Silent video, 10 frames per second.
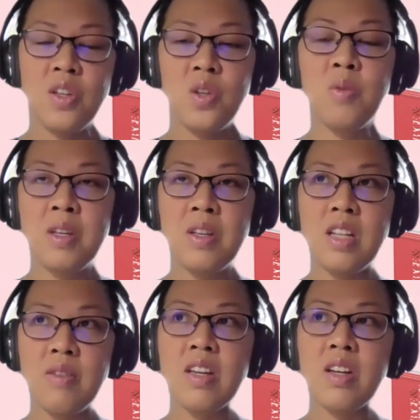you'll be
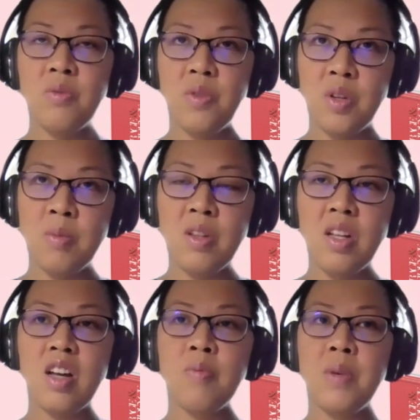living a comfortable
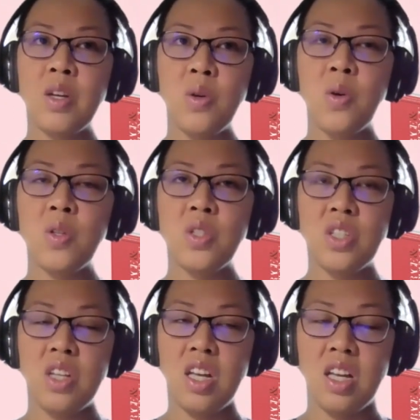life
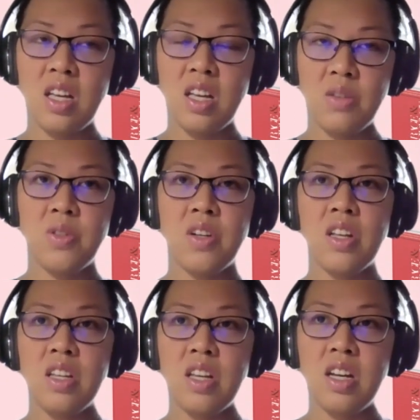because
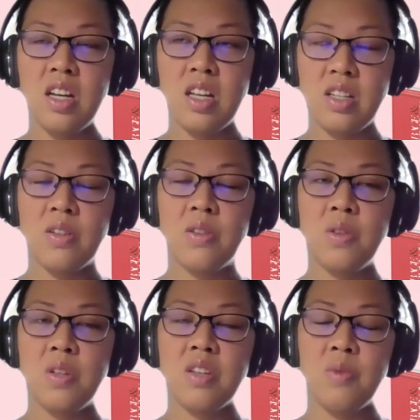Australia,
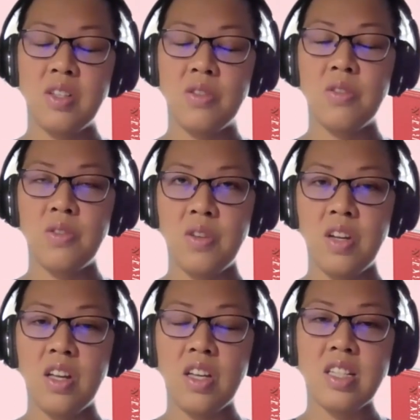including Western
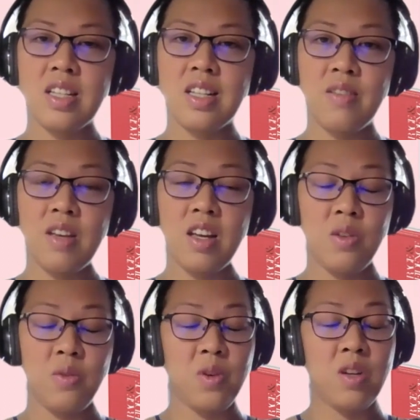Australia, is
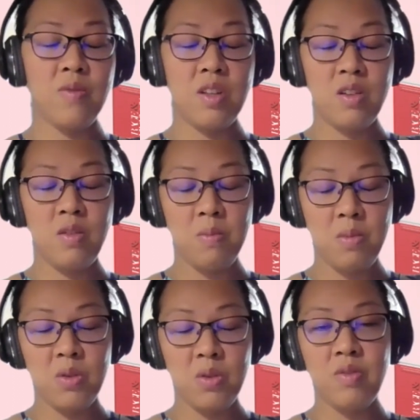one of the
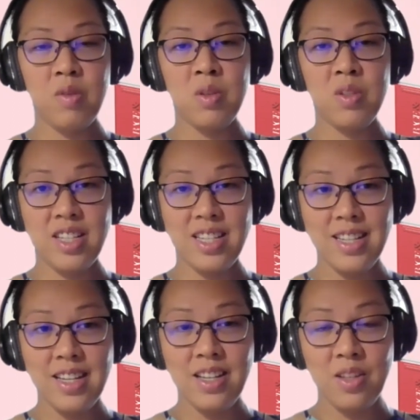most livable
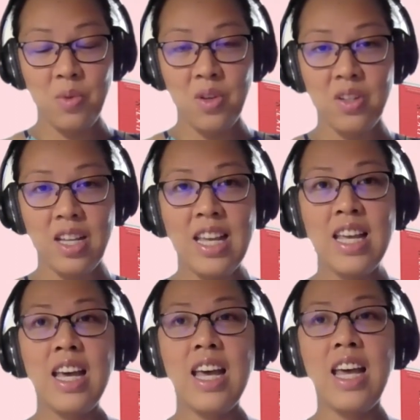city in the world,
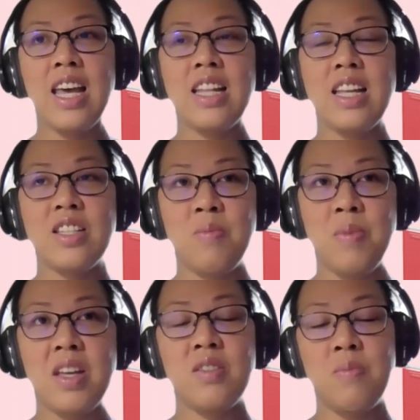and it's the
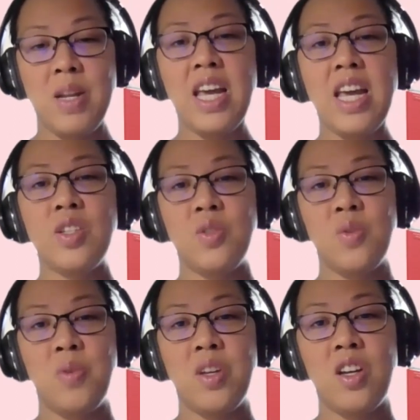best place
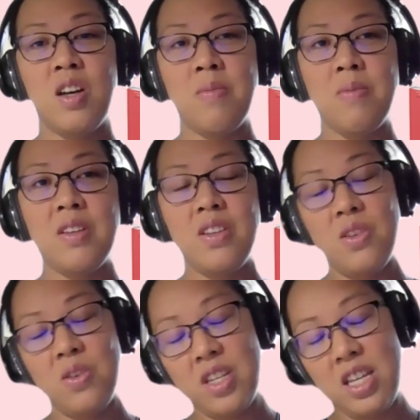to bring up
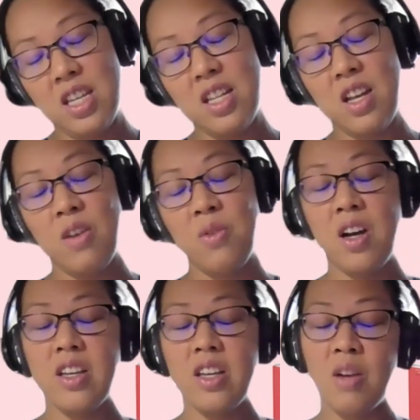your kid.
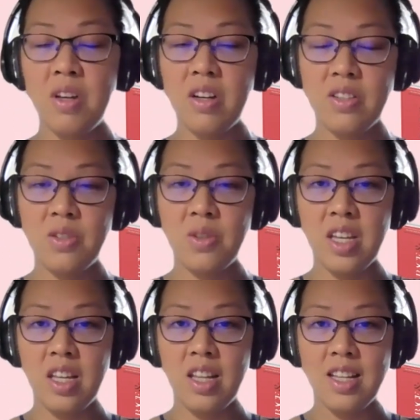How young is your
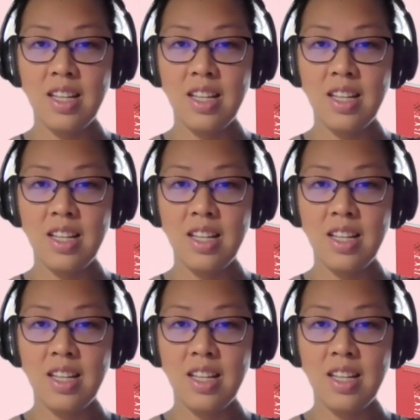kid?